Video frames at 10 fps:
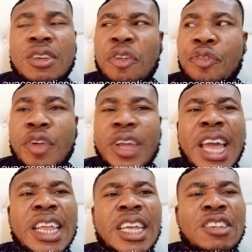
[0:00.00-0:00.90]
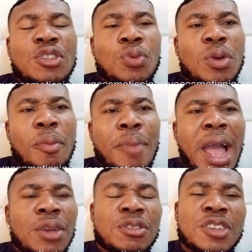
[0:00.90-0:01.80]
Don't forget, in case you want to
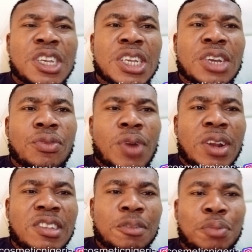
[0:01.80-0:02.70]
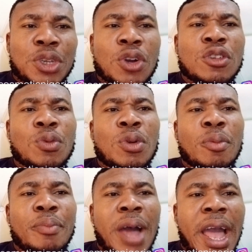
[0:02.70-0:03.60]
buy your skincare recipe, or you want
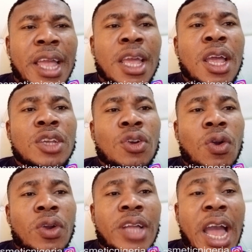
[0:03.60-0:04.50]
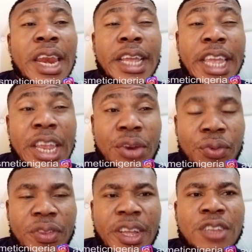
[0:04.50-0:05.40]
to buy your organic
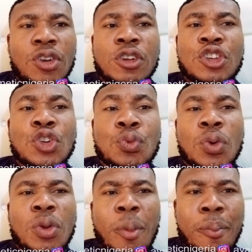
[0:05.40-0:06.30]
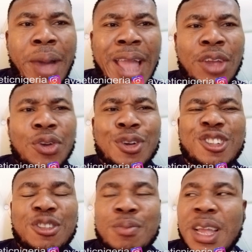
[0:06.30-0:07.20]
ingredient, or you want to buy your
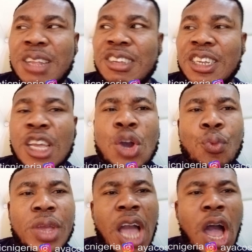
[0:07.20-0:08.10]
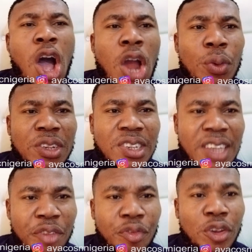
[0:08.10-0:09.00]
cosmetic, we can always
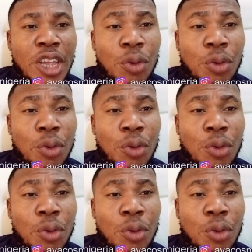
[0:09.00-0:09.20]
sell for you.